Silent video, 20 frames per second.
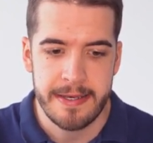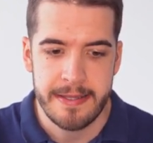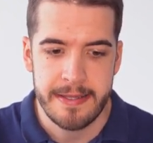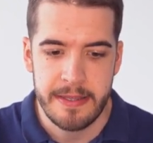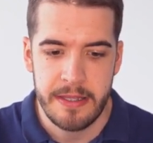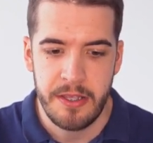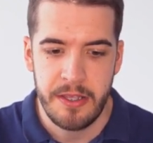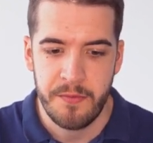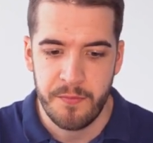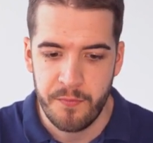in
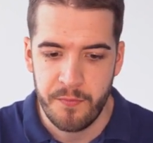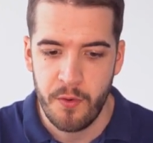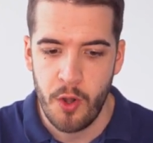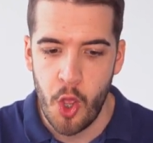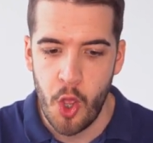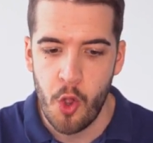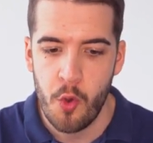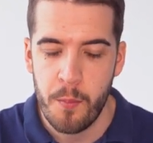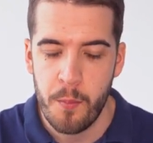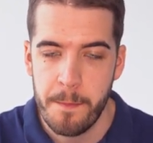the
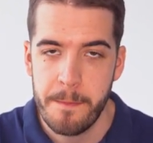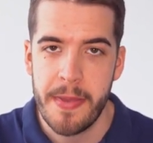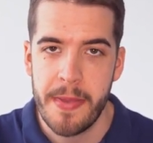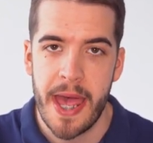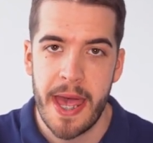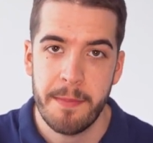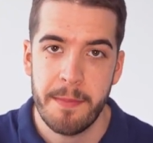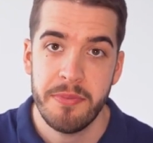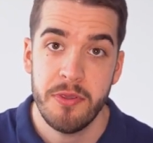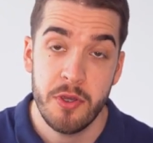flow
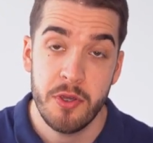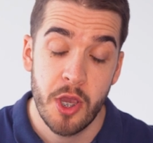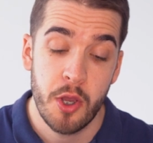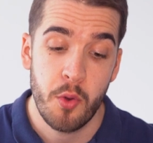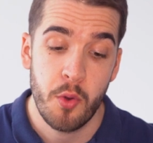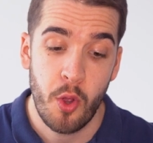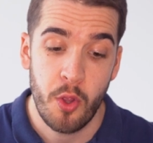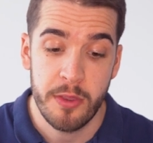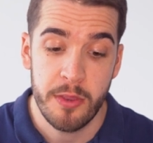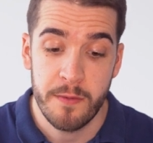map you go
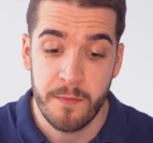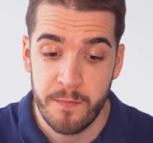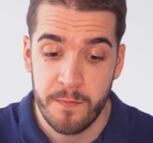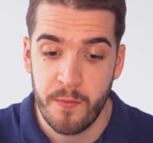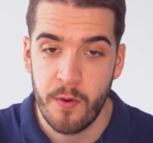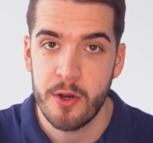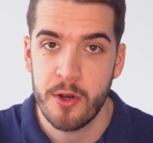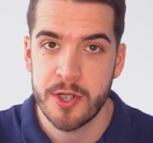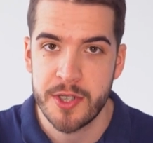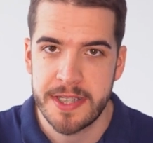on the
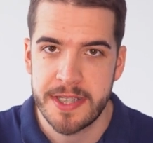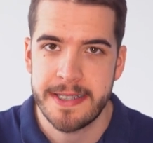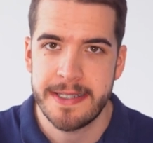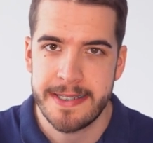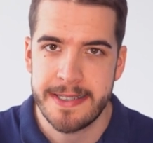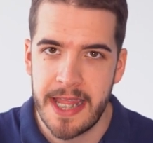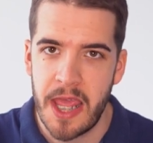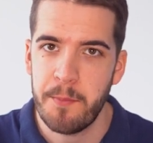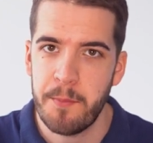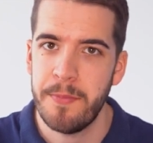first
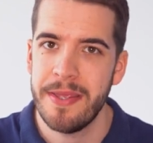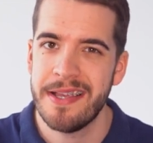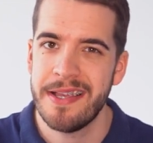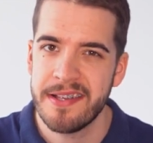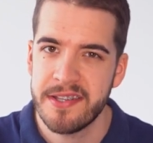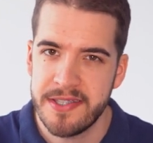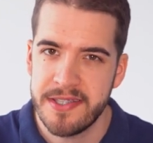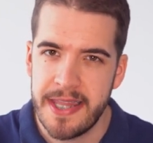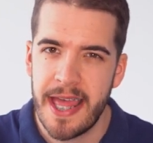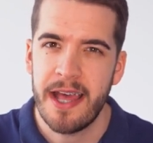step
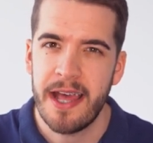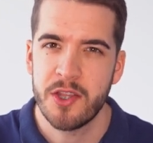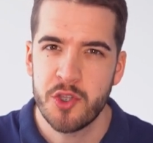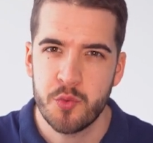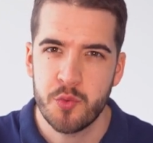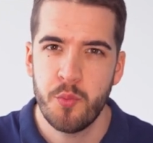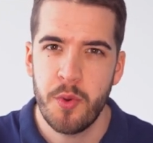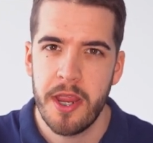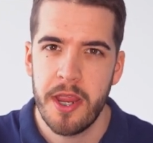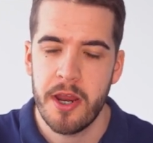because
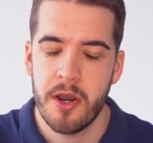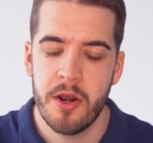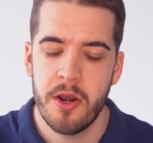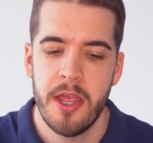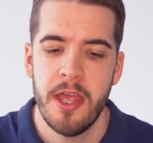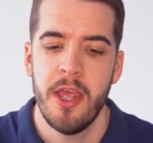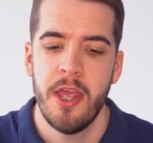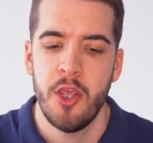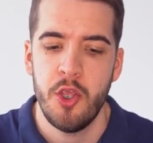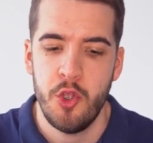that's where
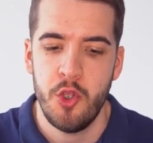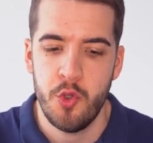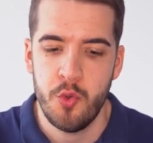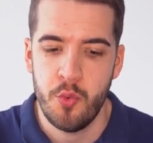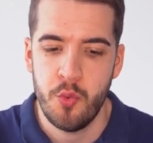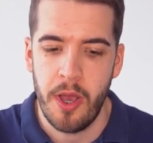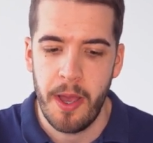you